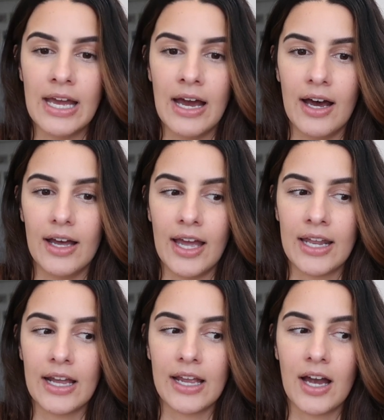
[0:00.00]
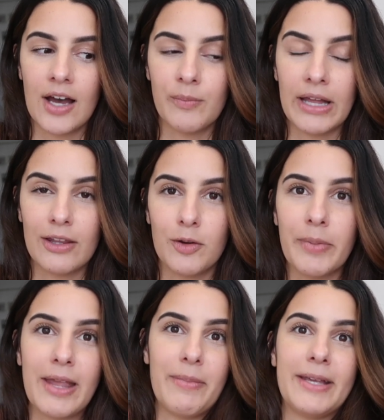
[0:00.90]
And I got my little
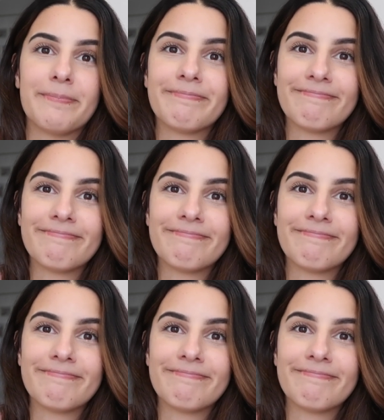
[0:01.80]
baby.